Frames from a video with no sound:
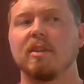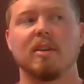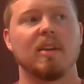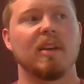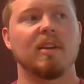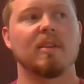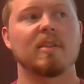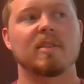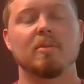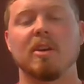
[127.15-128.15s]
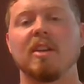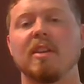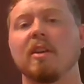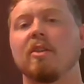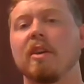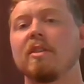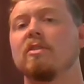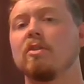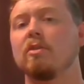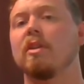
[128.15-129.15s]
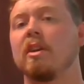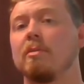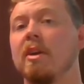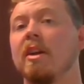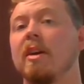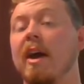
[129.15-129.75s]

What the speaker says: And this can be anything. I'll get to in a minute